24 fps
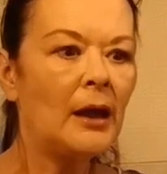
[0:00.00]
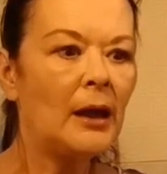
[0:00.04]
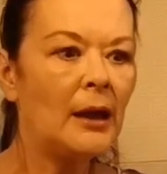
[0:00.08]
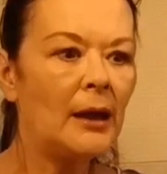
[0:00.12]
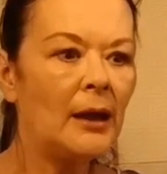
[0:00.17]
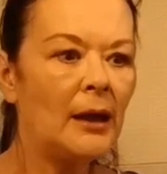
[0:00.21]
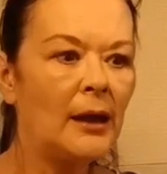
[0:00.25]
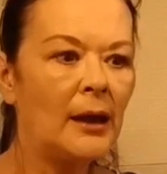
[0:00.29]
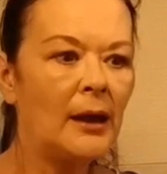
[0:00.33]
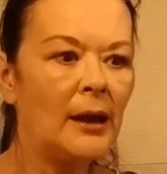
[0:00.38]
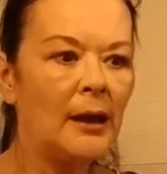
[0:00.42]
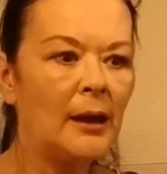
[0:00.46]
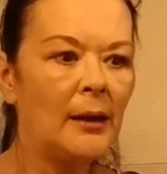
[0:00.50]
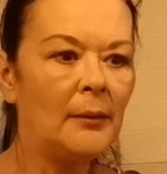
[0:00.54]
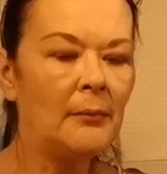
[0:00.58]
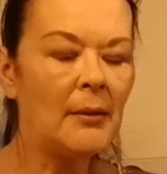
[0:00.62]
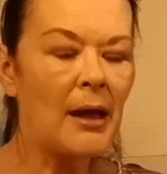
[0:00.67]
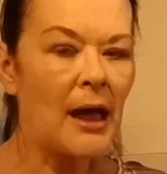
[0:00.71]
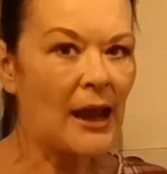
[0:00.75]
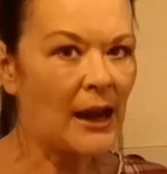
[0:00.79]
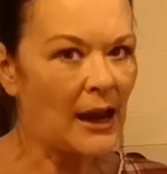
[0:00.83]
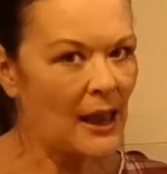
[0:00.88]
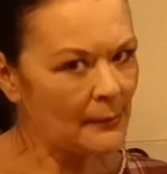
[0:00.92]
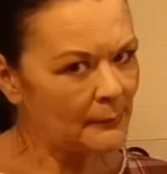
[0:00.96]

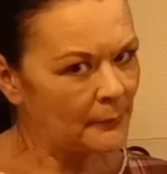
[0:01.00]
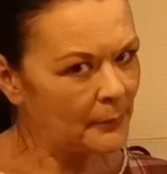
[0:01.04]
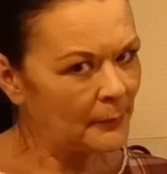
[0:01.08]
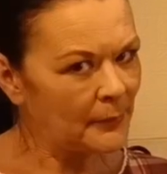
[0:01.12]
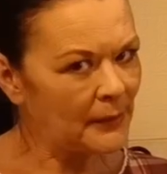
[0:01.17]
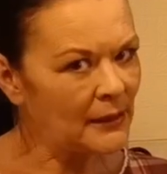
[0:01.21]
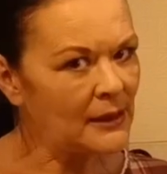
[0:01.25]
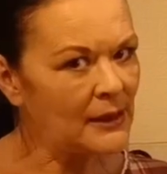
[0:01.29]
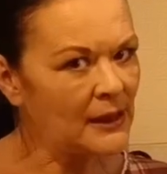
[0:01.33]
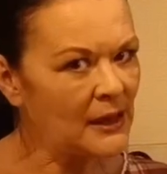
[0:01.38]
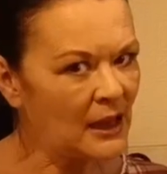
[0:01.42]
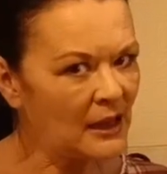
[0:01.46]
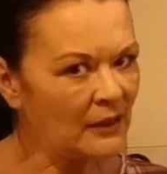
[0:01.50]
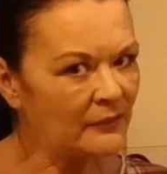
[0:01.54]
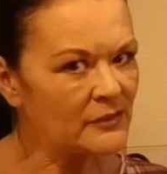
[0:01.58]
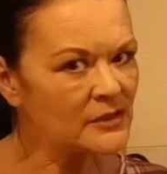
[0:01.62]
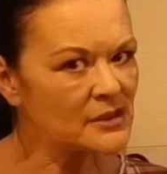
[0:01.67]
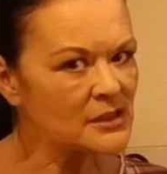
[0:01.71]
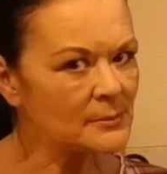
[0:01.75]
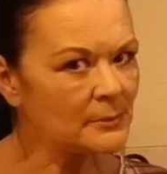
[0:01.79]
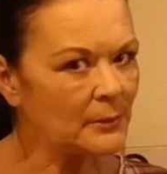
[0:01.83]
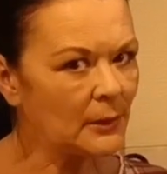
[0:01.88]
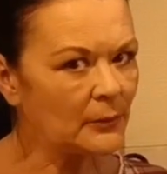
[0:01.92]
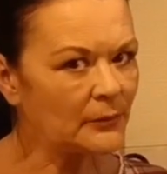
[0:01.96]
And I'm a bit
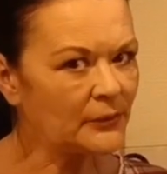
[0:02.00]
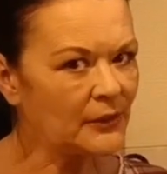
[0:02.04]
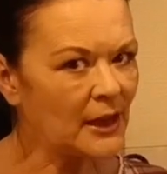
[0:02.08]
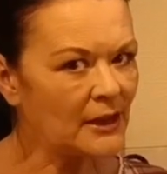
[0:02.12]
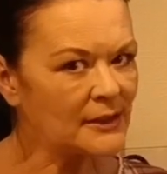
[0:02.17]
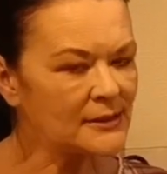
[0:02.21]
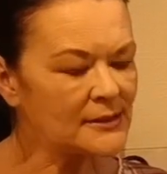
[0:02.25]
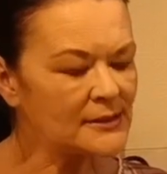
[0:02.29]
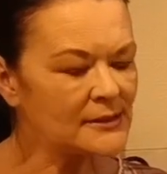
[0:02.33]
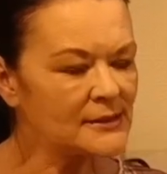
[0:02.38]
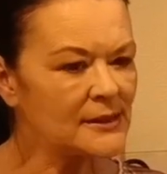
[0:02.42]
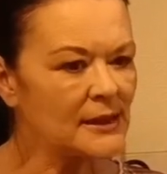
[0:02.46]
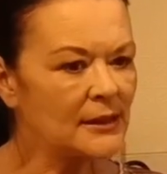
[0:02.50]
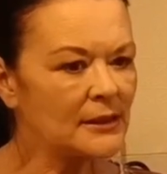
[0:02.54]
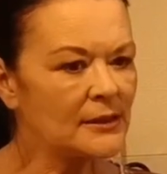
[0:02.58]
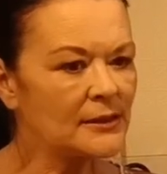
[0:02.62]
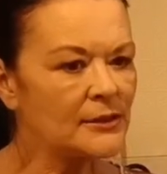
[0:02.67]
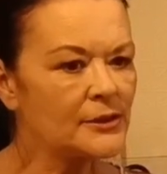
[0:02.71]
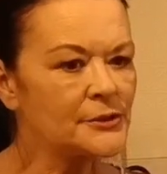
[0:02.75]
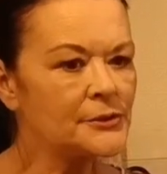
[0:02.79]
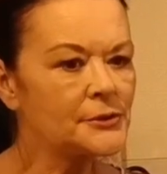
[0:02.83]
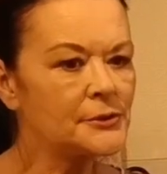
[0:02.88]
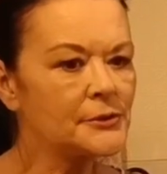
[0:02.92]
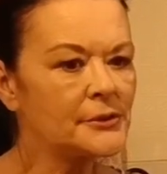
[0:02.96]
nervous about that, to tell you
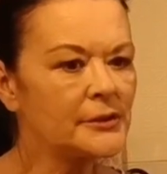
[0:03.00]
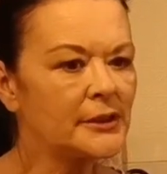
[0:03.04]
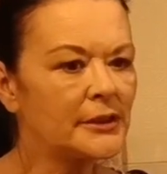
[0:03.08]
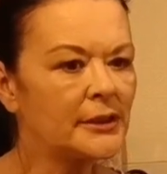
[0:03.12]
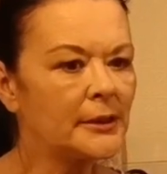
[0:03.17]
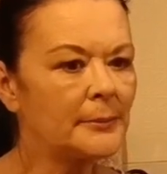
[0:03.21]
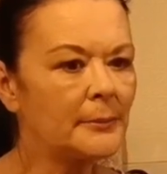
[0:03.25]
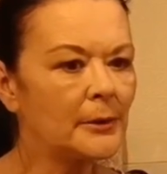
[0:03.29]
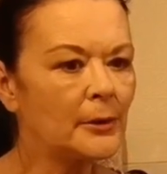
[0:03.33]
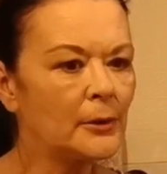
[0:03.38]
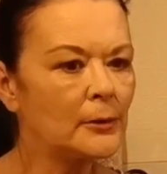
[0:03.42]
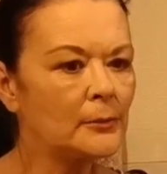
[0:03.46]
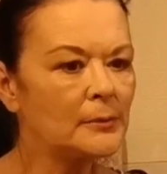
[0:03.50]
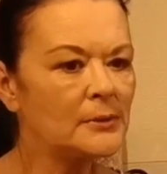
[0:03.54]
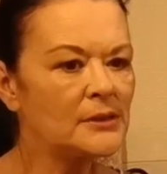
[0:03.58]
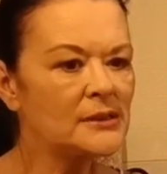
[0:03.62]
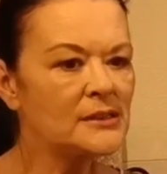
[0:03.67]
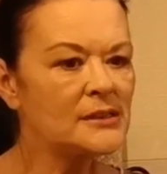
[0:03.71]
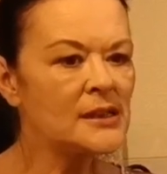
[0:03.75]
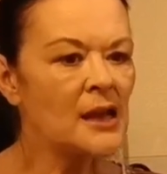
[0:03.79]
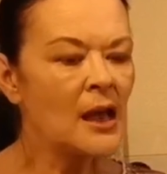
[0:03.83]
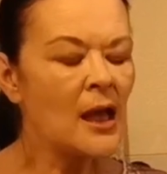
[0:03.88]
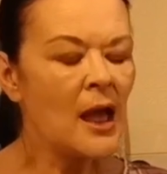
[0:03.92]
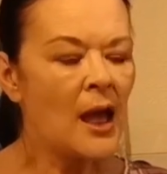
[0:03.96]
the truth, at the moment.